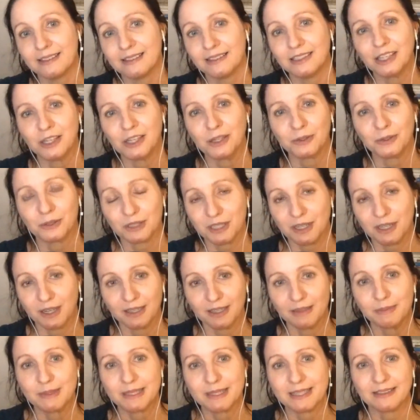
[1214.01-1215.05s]
the new york
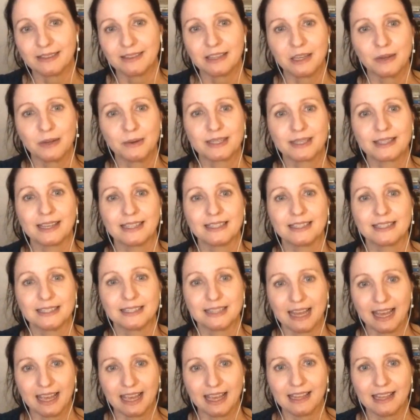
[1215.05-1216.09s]
times and the usa
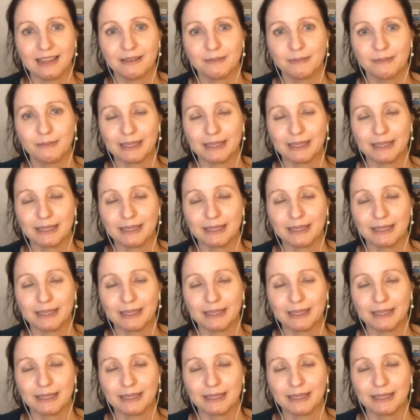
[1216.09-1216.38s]
today